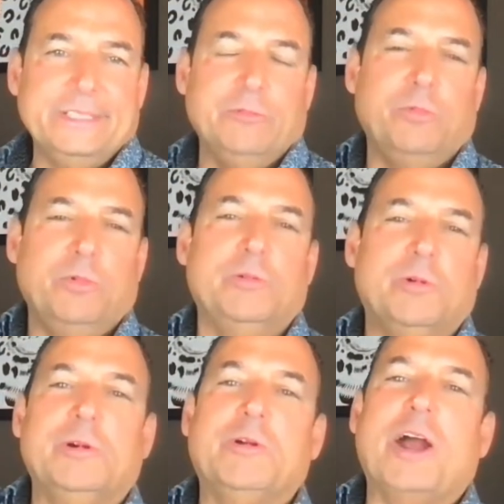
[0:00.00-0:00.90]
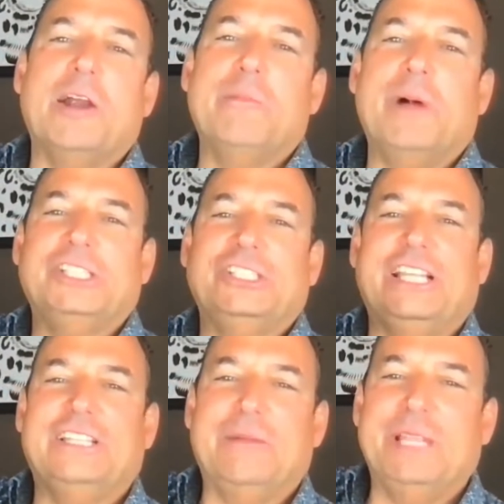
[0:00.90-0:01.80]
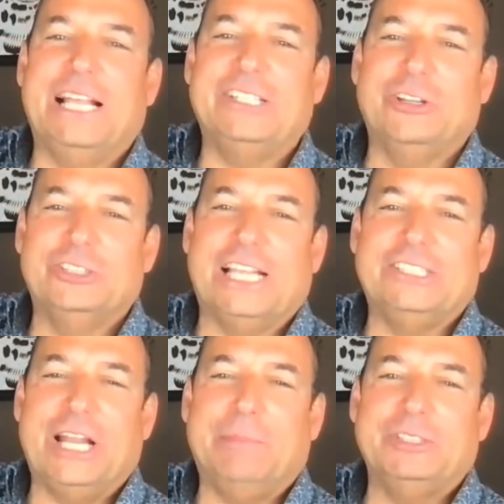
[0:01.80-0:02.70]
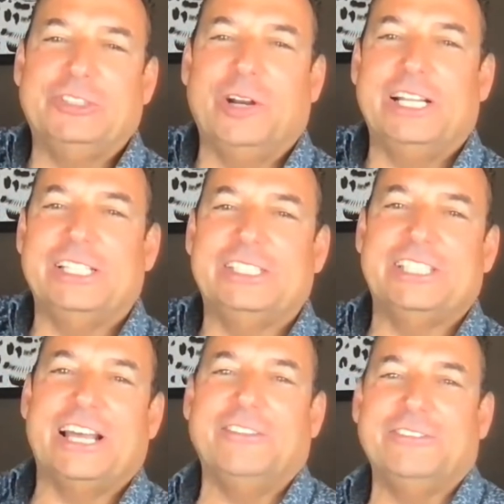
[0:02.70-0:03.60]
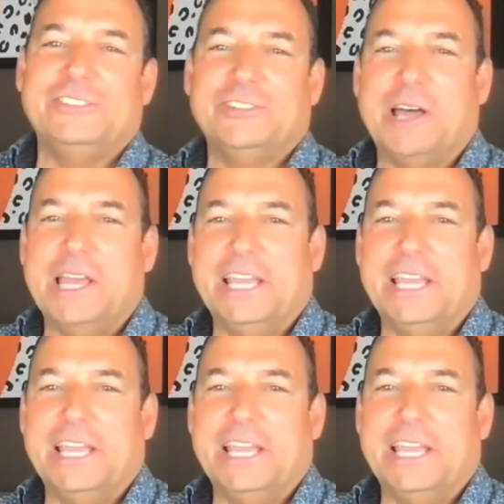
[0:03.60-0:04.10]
would require much. That's an episode in itself. So I